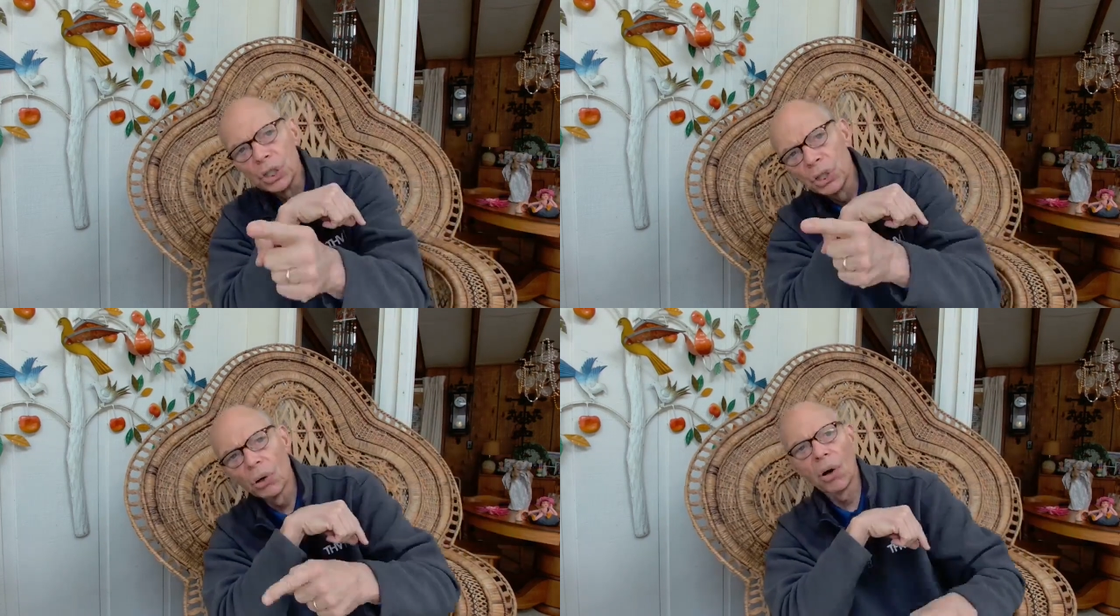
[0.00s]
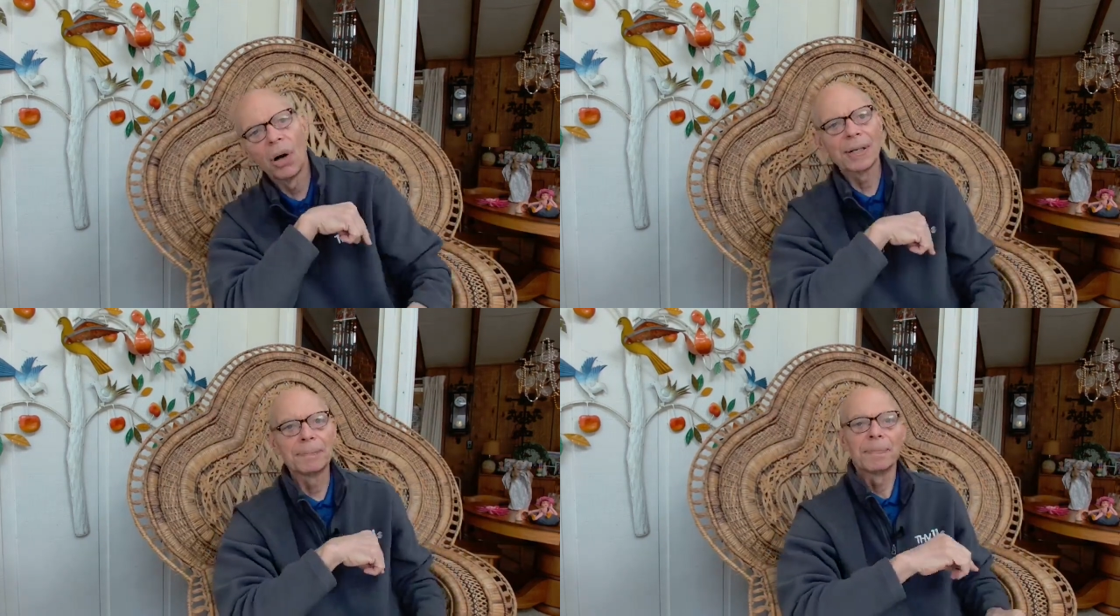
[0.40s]
You're
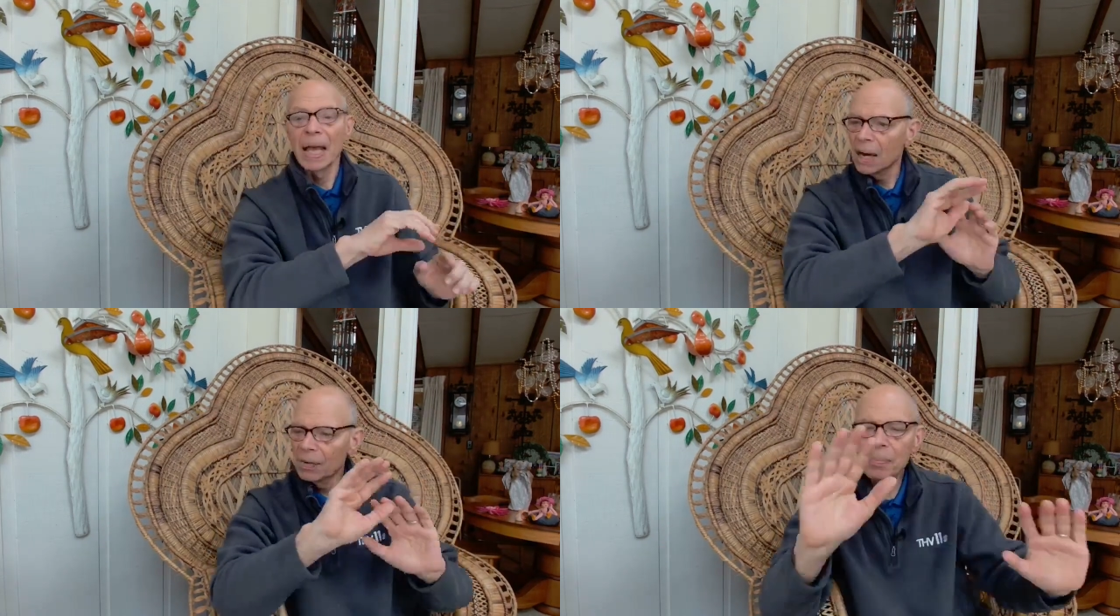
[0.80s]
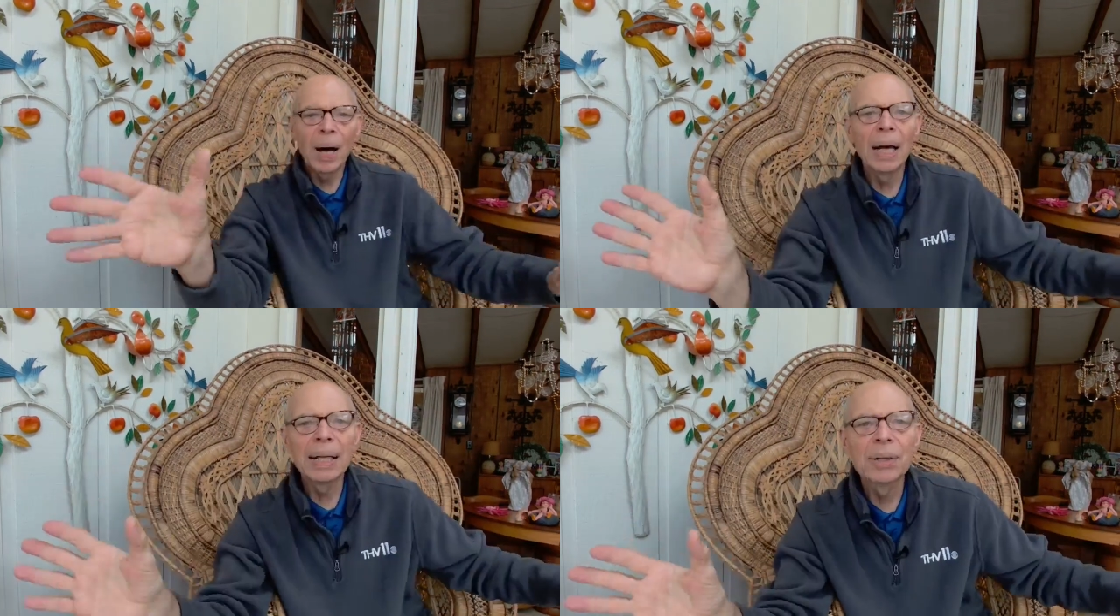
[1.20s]
on it.
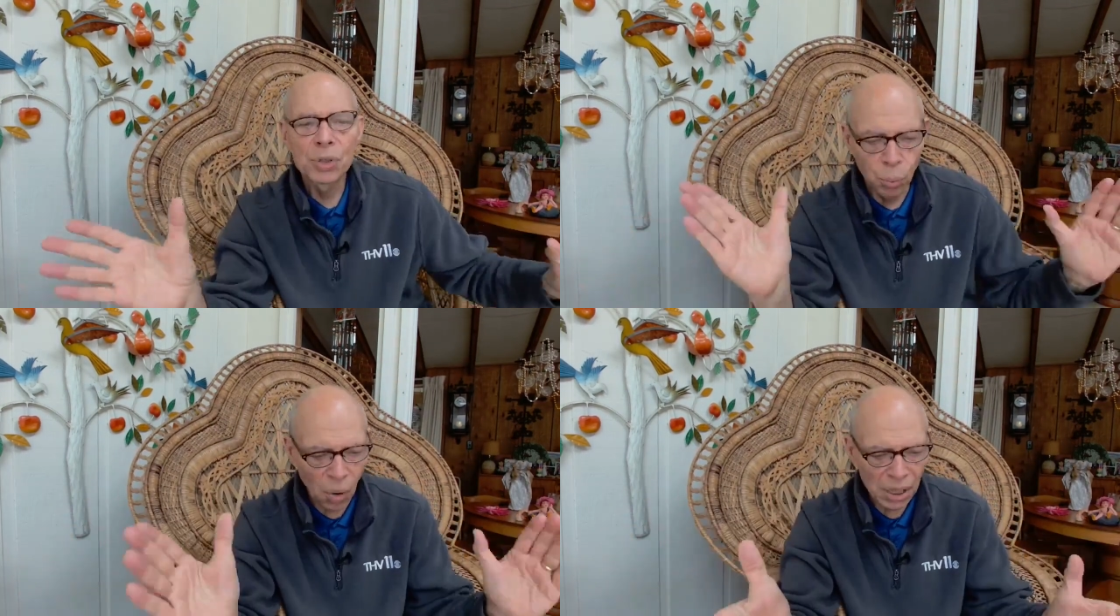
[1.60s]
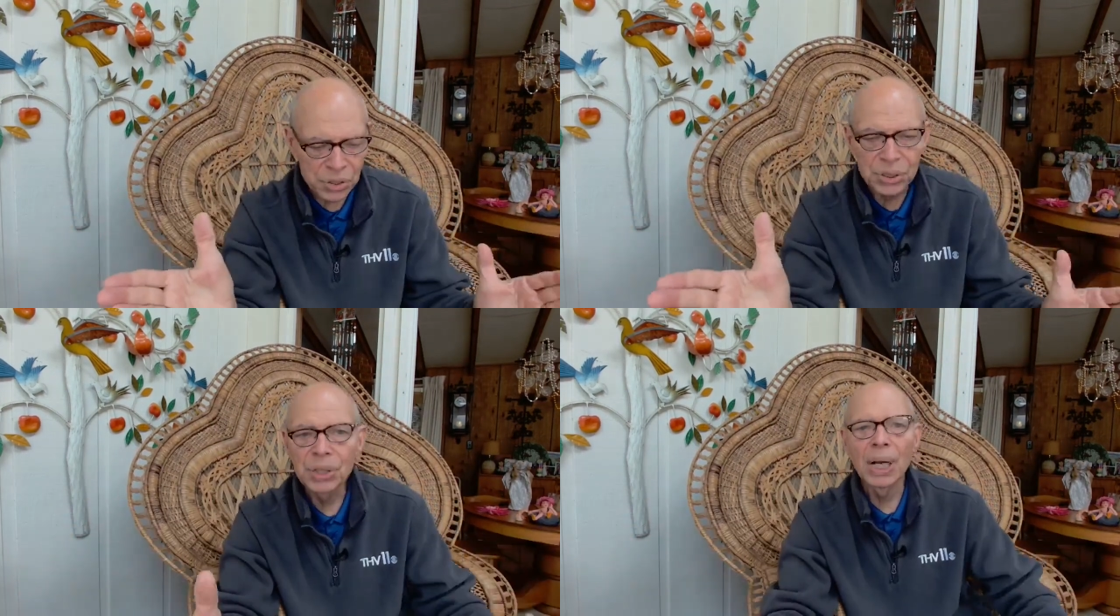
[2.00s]
Everybody that's
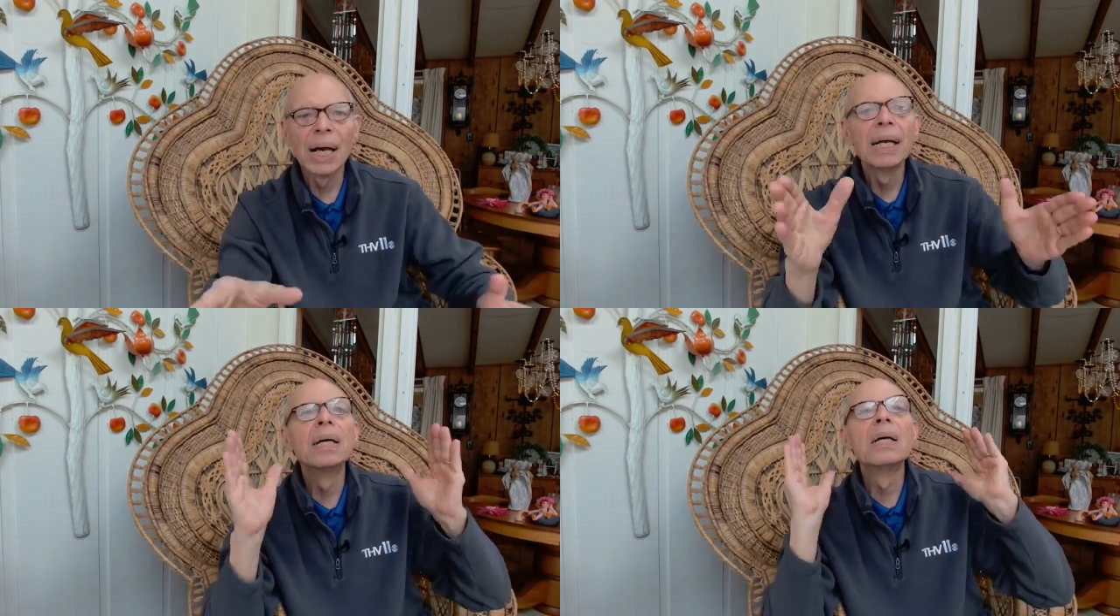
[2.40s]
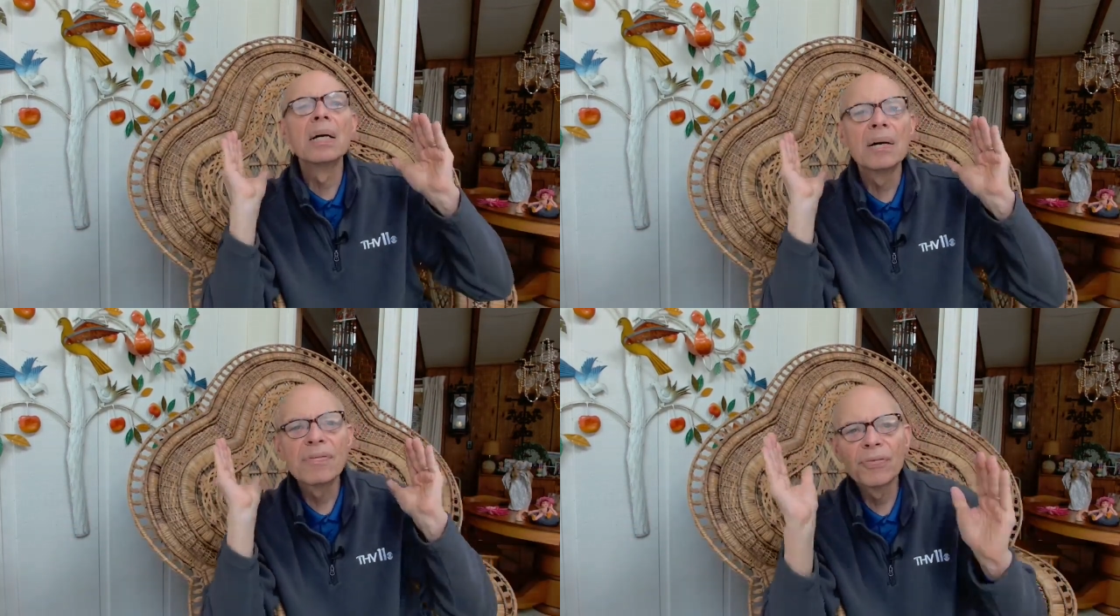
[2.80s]
watching today,
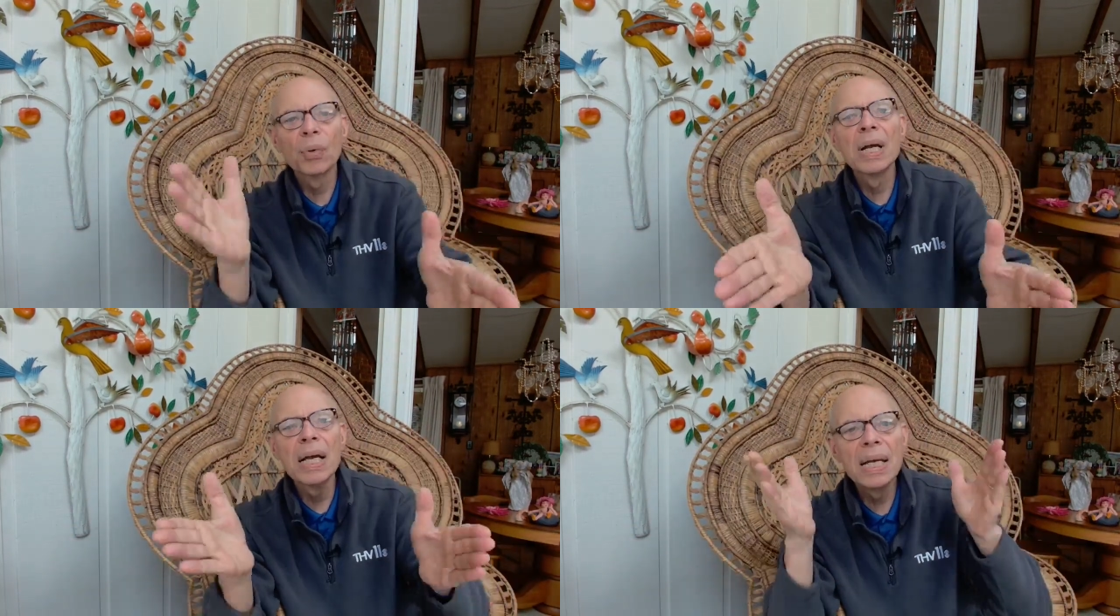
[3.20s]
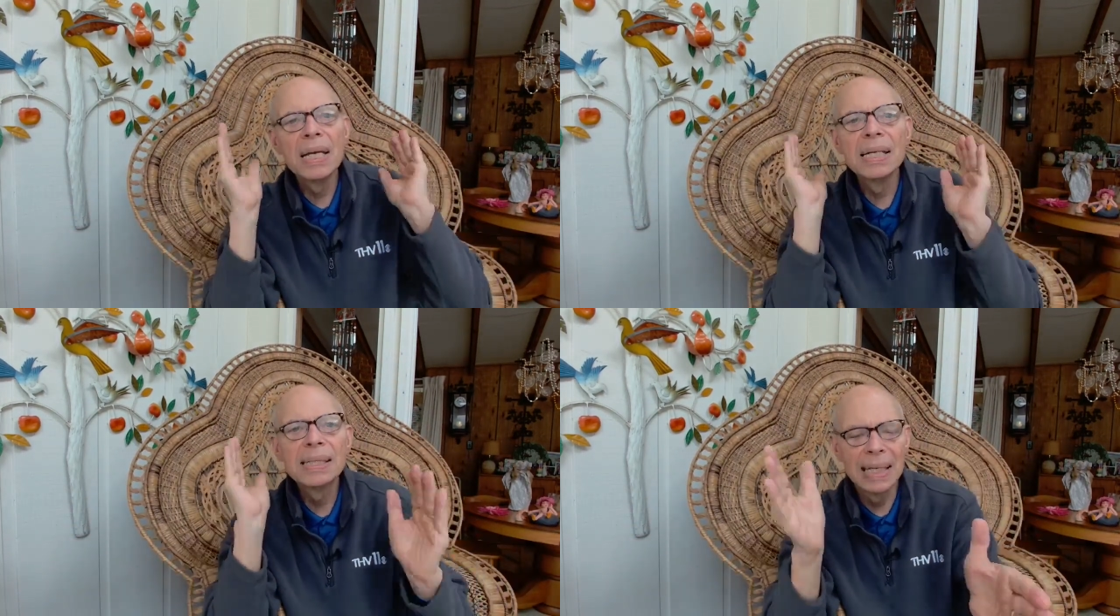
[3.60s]

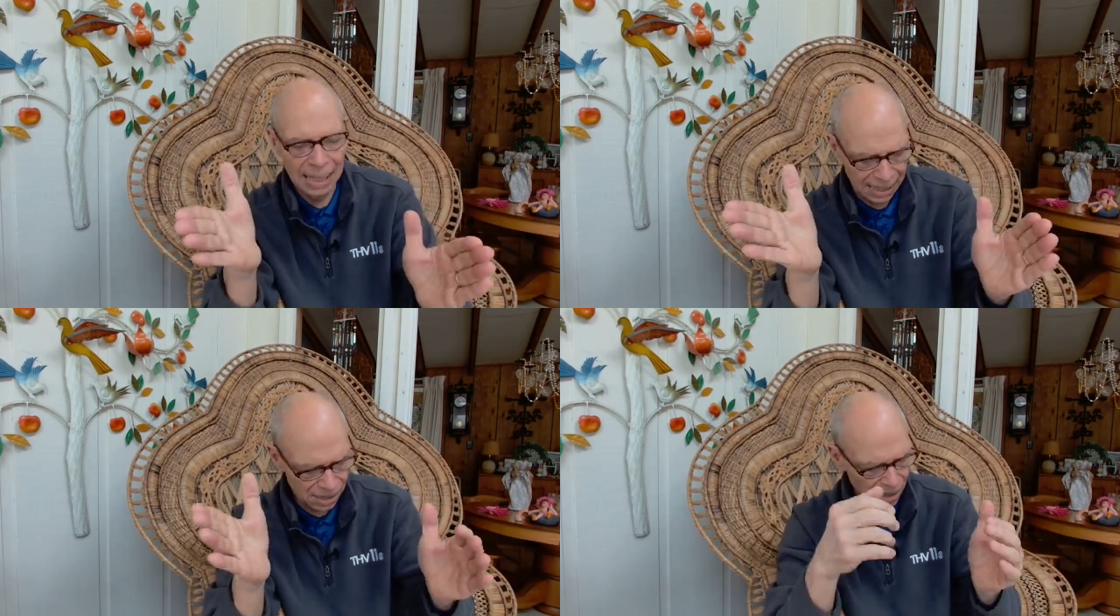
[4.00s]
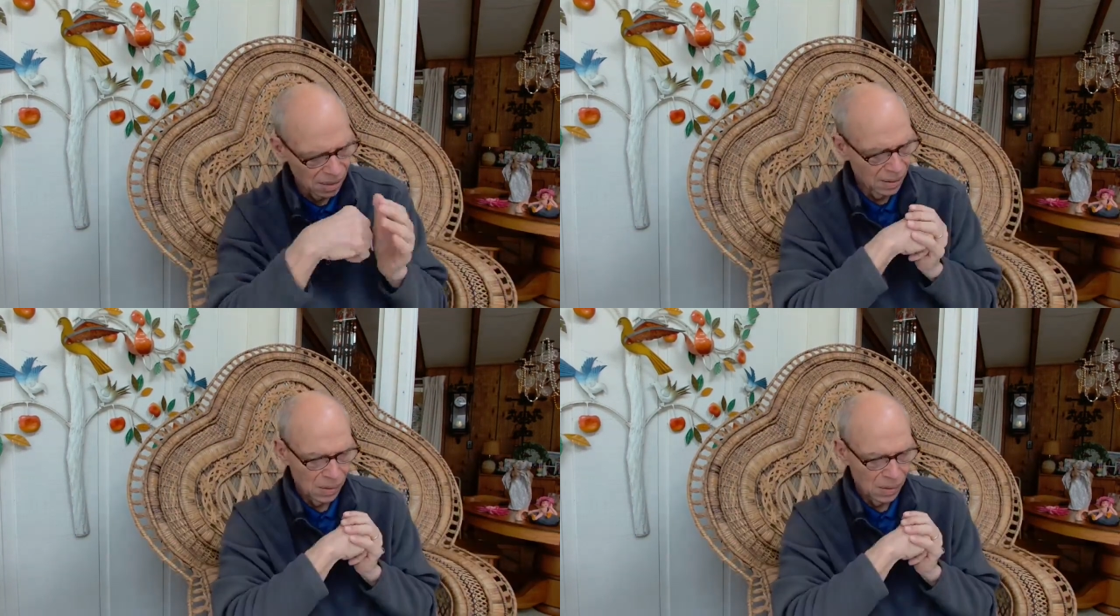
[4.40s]
free ticket.